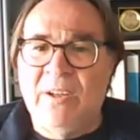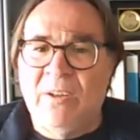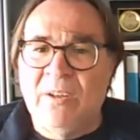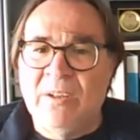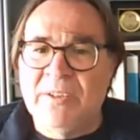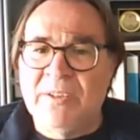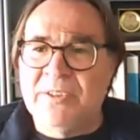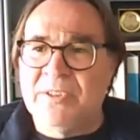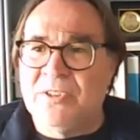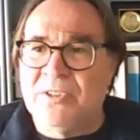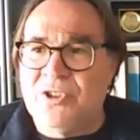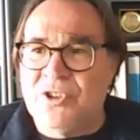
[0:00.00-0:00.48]

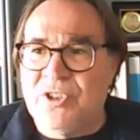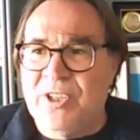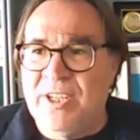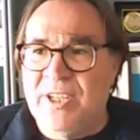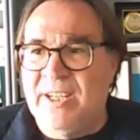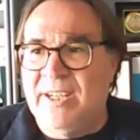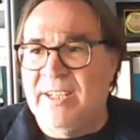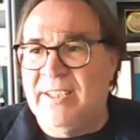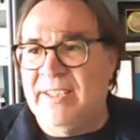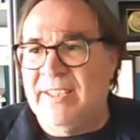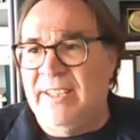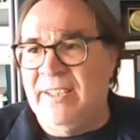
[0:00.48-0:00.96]
also
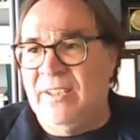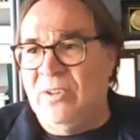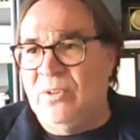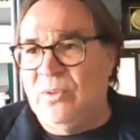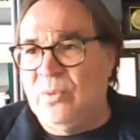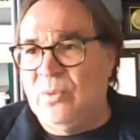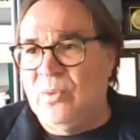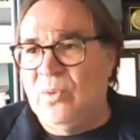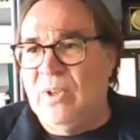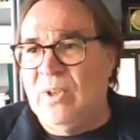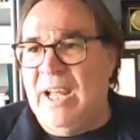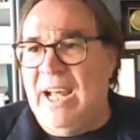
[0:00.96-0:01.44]
shared in
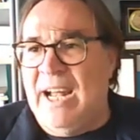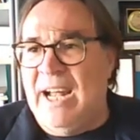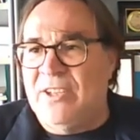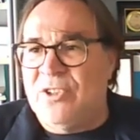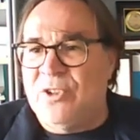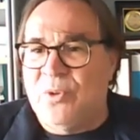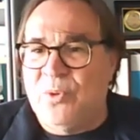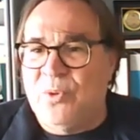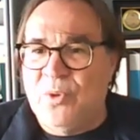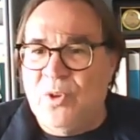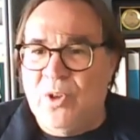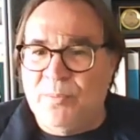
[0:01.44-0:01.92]
two
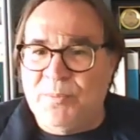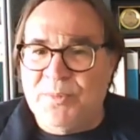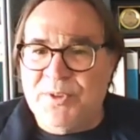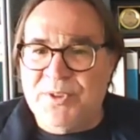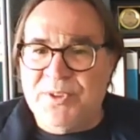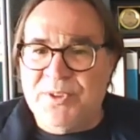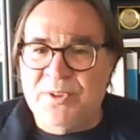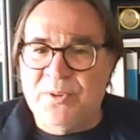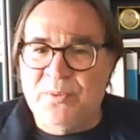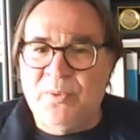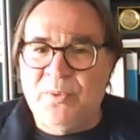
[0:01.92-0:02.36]
large groups.